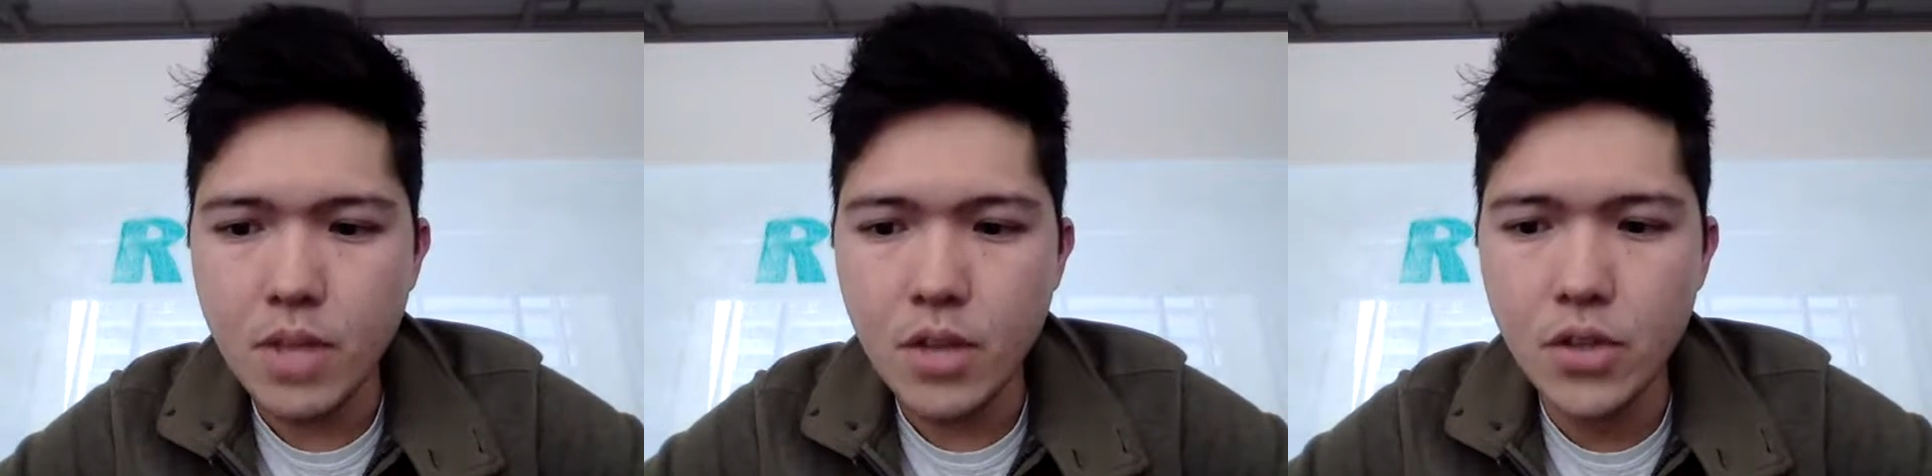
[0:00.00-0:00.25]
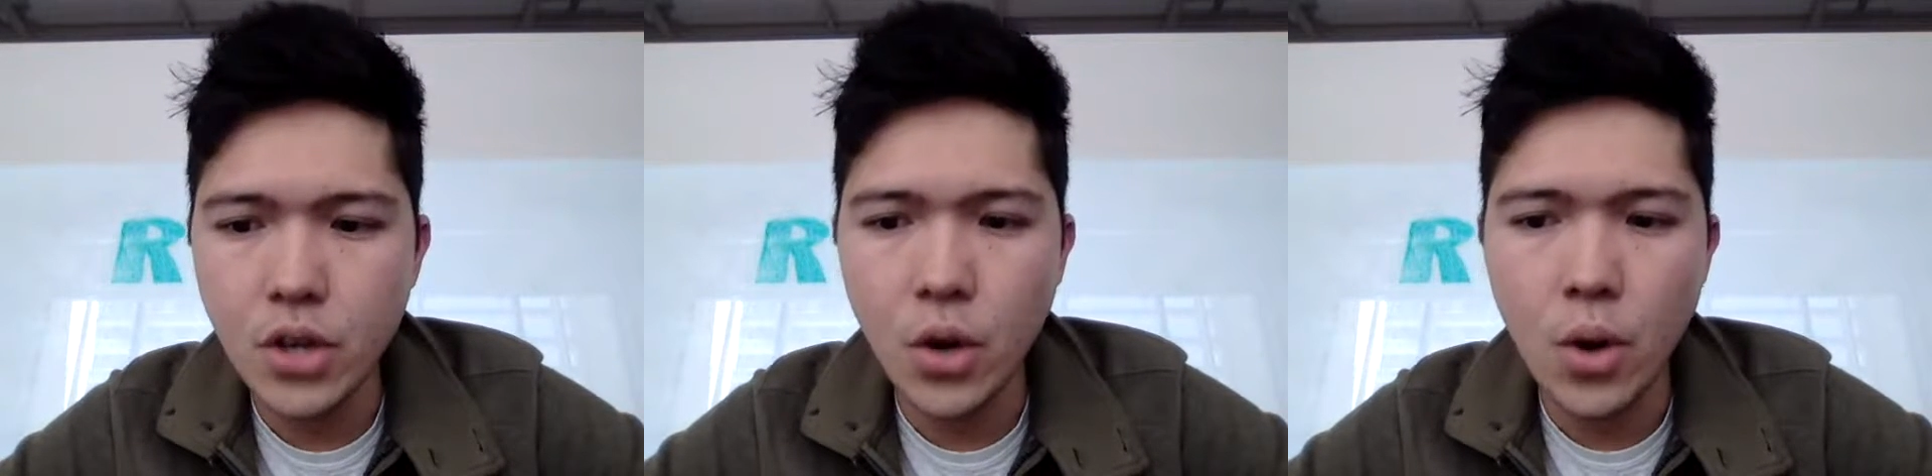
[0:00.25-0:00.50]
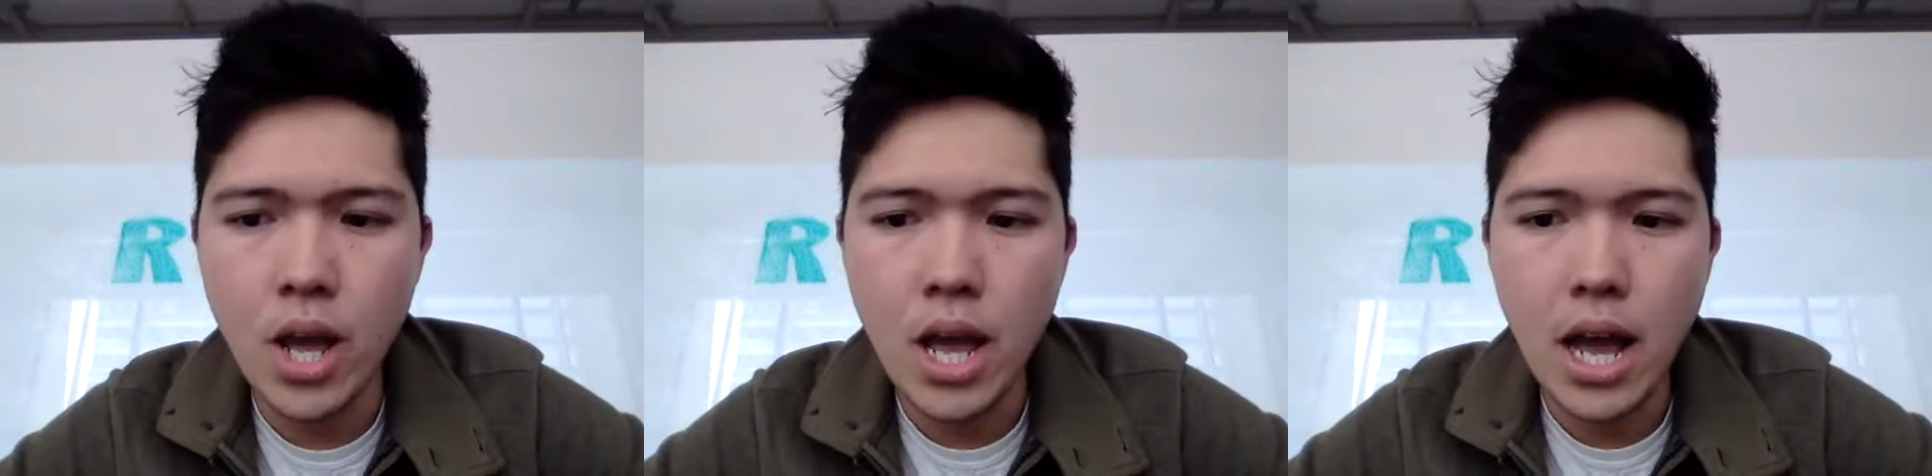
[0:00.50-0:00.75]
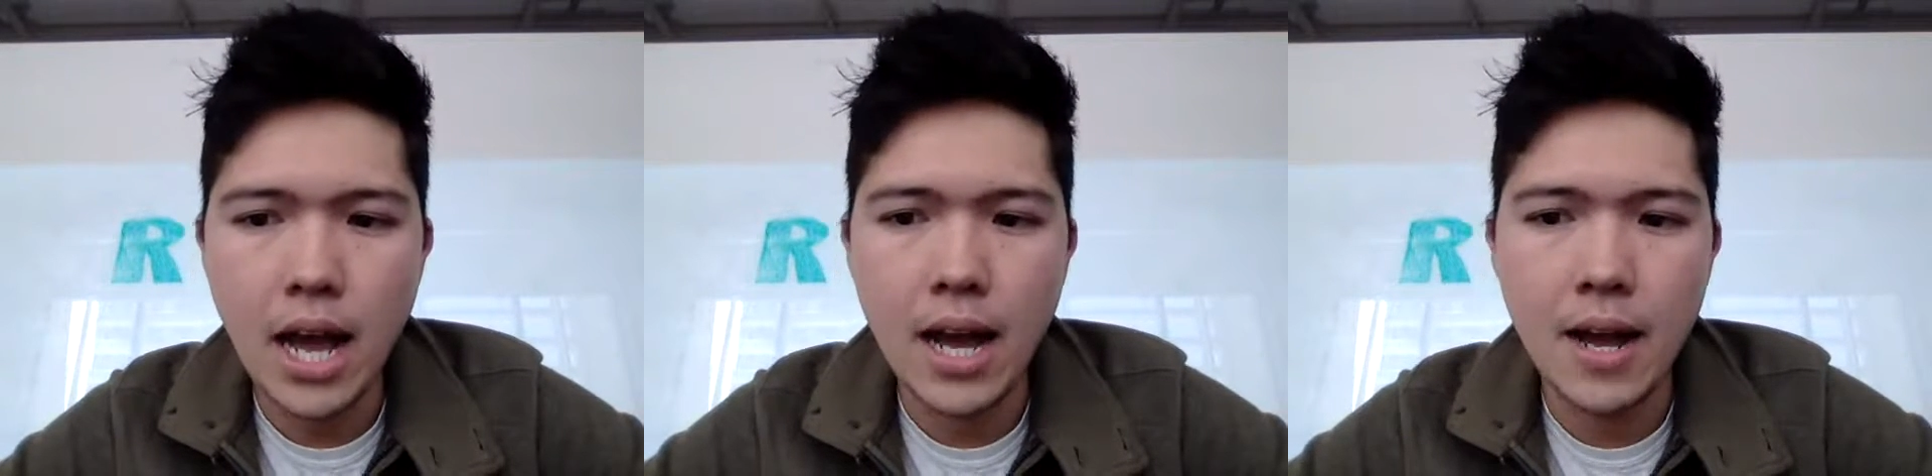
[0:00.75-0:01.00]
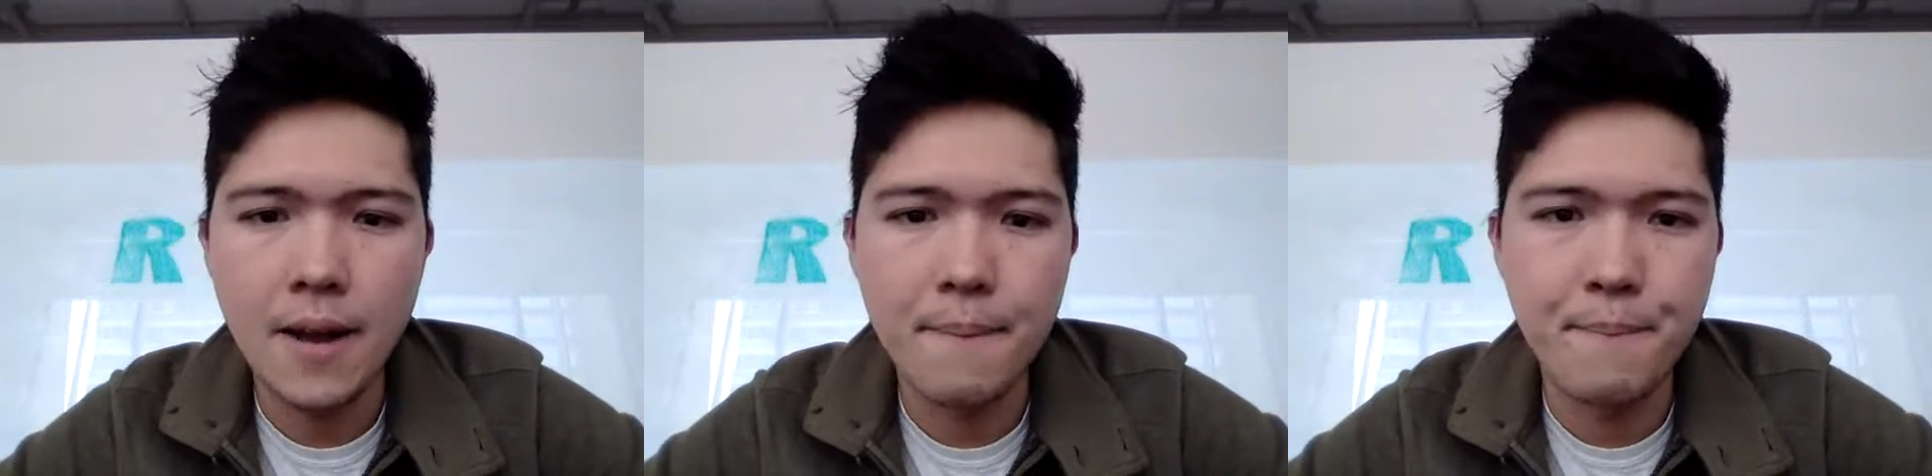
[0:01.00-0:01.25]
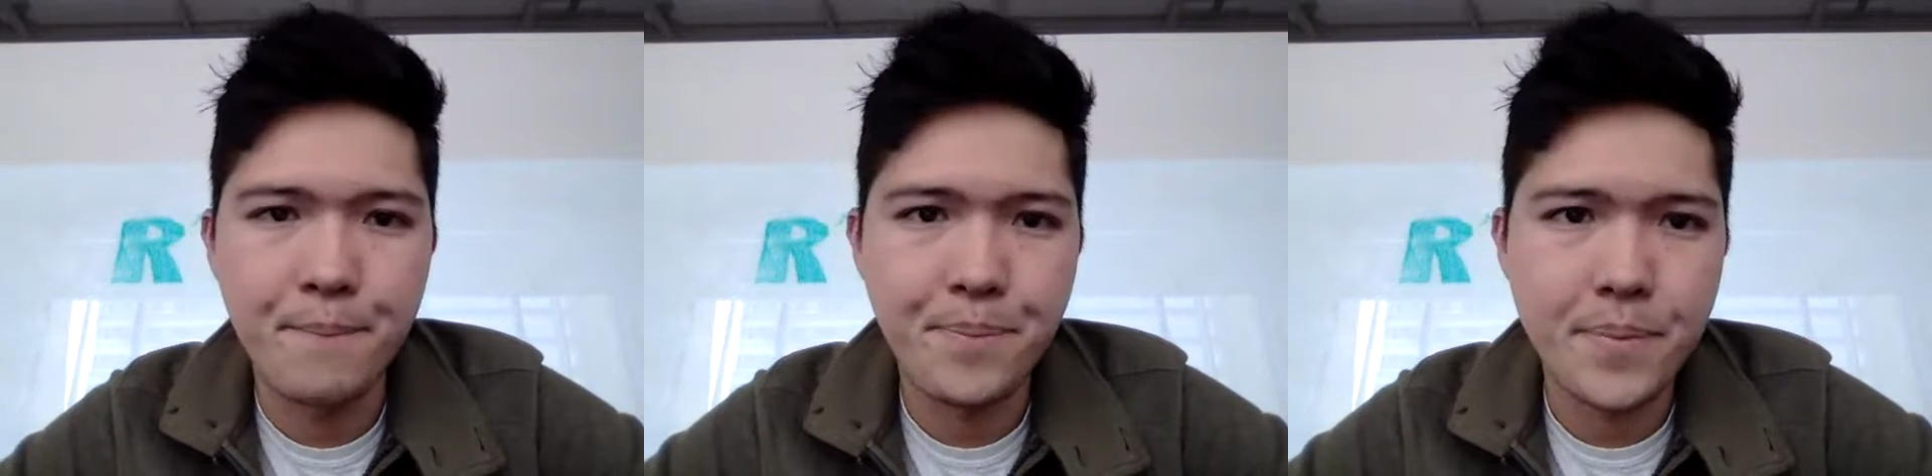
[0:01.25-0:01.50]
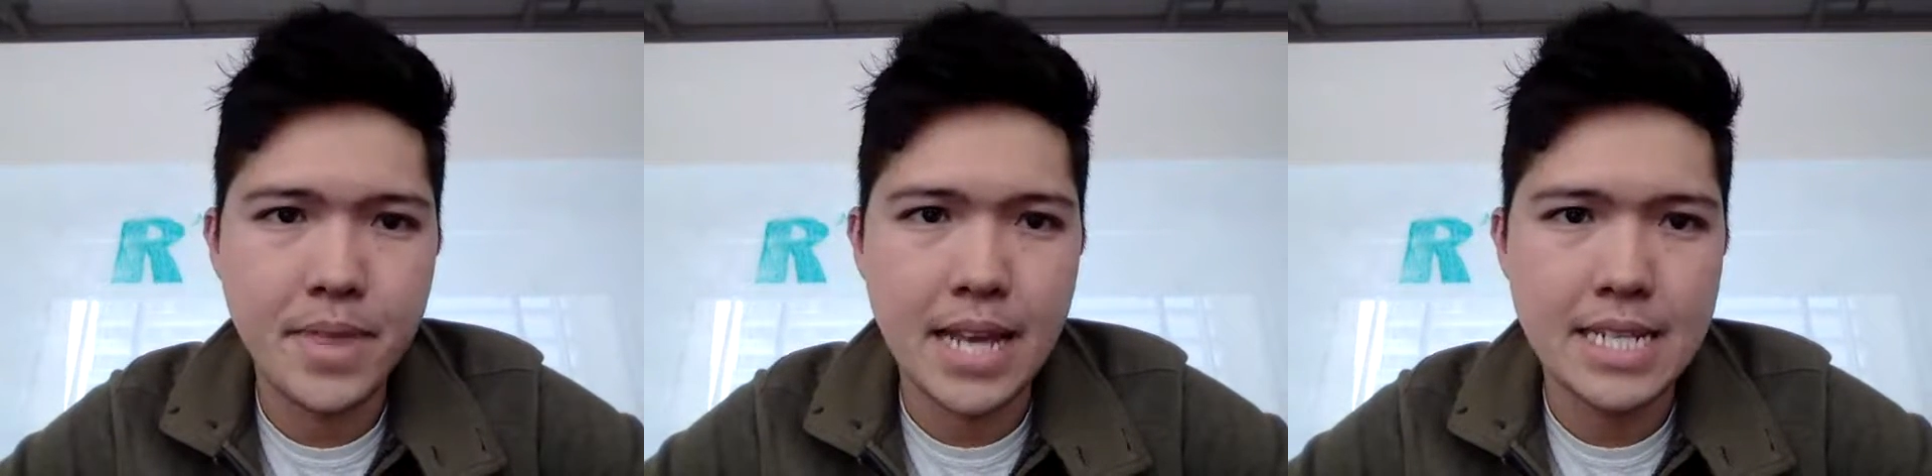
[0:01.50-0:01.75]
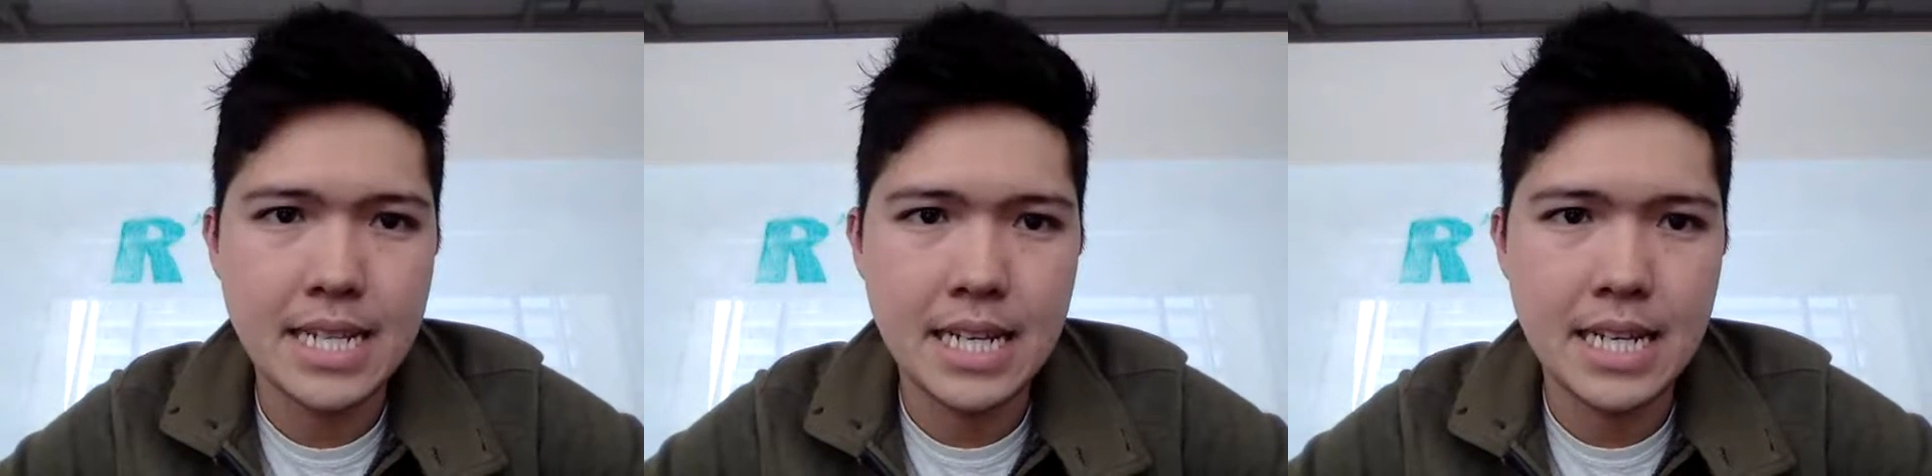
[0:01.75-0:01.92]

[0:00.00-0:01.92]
So that's